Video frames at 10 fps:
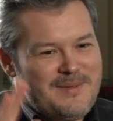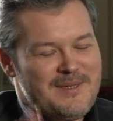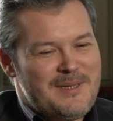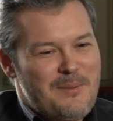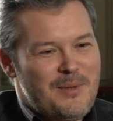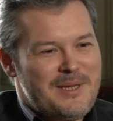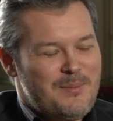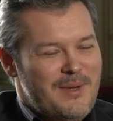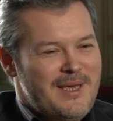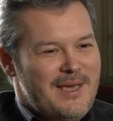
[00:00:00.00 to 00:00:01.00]
simply
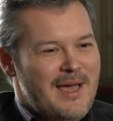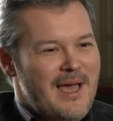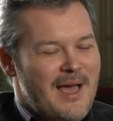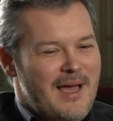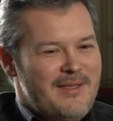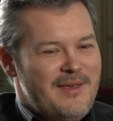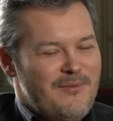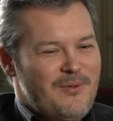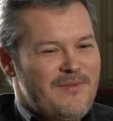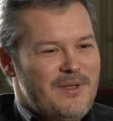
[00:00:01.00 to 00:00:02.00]
speaking, I think
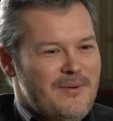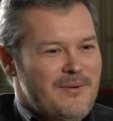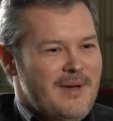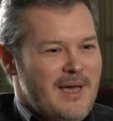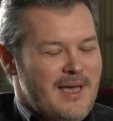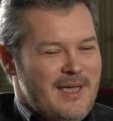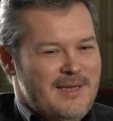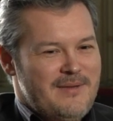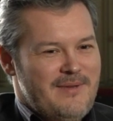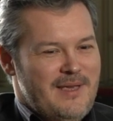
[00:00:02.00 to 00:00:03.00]
what we do
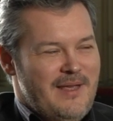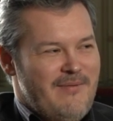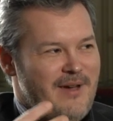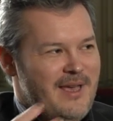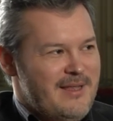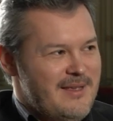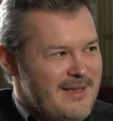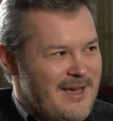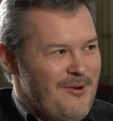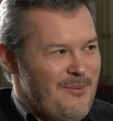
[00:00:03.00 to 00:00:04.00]
is we invite
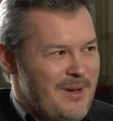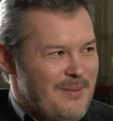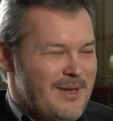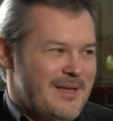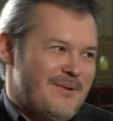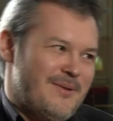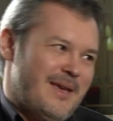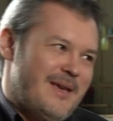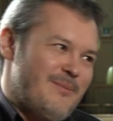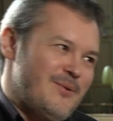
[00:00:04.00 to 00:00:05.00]
our public to
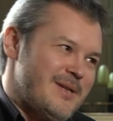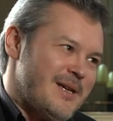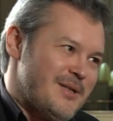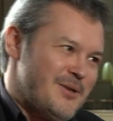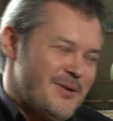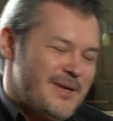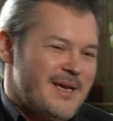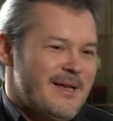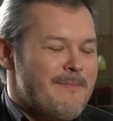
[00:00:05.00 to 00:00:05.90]
take a musical journey,